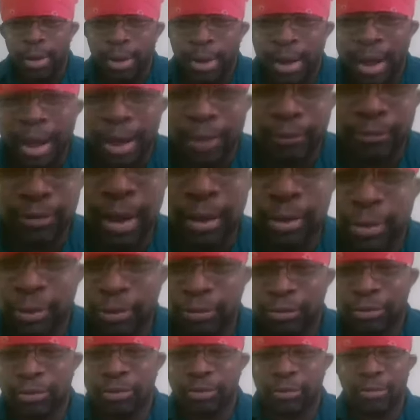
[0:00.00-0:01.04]
I was at
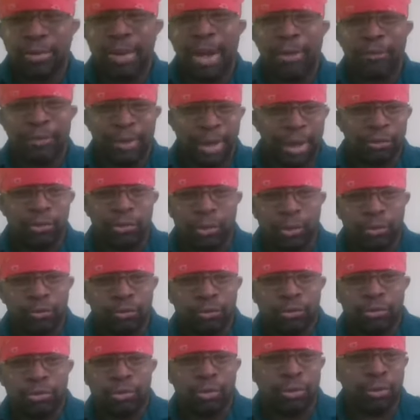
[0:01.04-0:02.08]
the
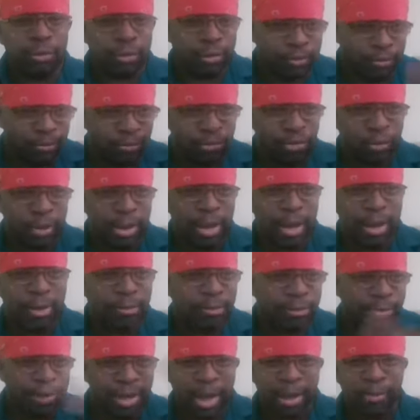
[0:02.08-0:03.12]
grocery store 2
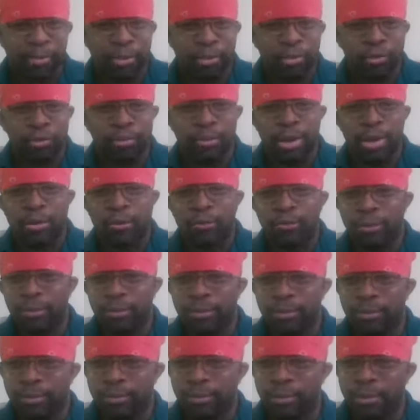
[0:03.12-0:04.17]
a.m. Guy pulls me over
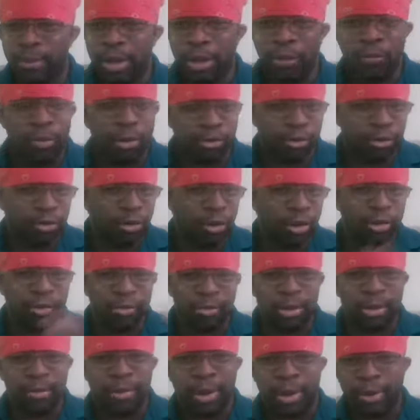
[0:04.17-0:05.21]
and wants to talk to
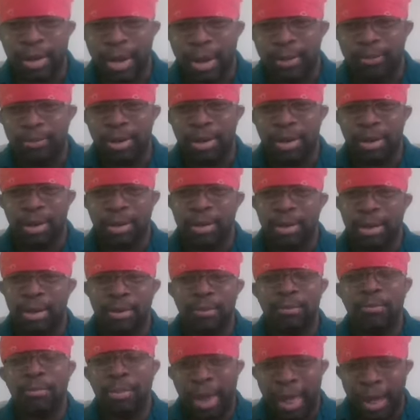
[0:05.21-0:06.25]
me about Kaepernick
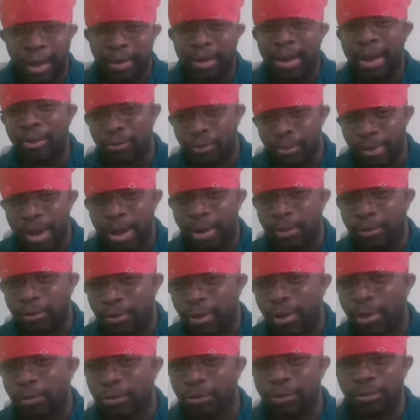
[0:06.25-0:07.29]
and Black Lives Matter
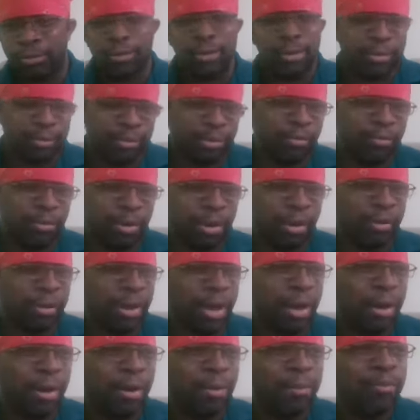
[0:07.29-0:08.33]
also. Like he brought
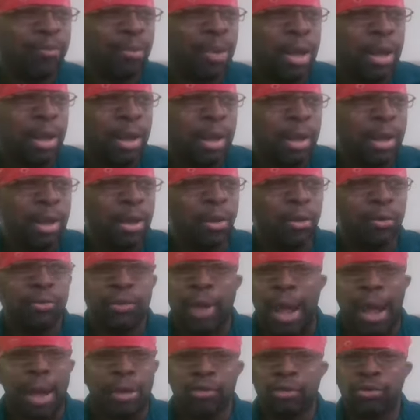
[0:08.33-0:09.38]
that up. He goes,
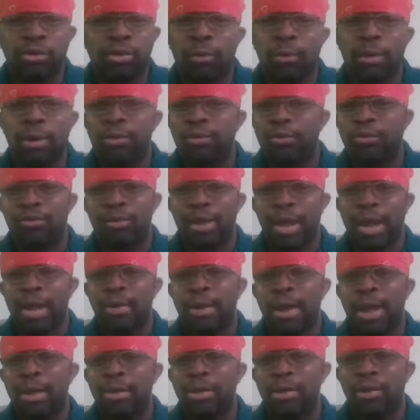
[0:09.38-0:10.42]
I just don't
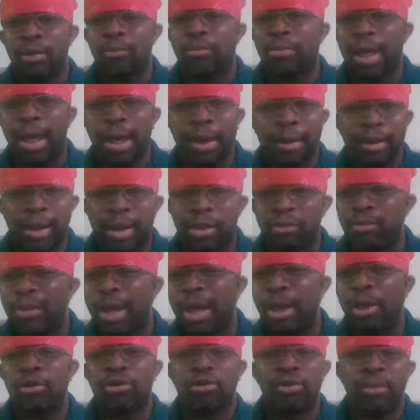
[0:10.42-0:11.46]
understand that. You know, Black Lives
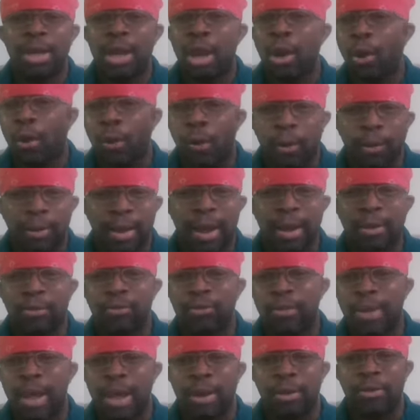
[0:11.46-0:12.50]
Matter, to me, all lives
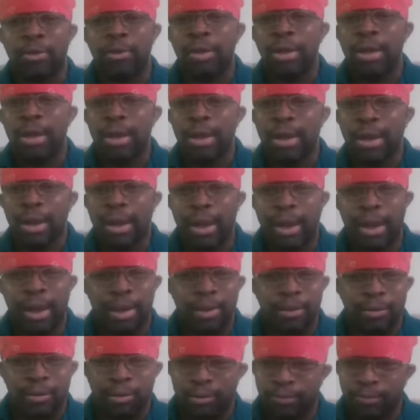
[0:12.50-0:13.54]
matter. And